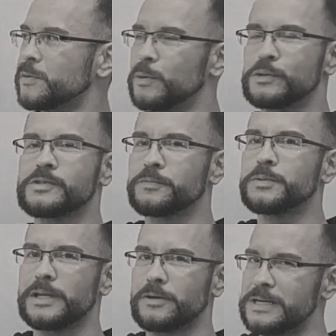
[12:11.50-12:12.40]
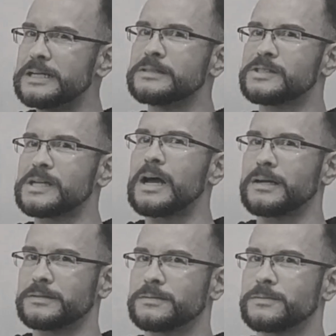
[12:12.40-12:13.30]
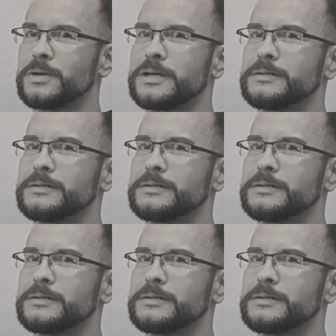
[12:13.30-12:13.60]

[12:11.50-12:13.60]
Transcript: for those of you that are inside, right?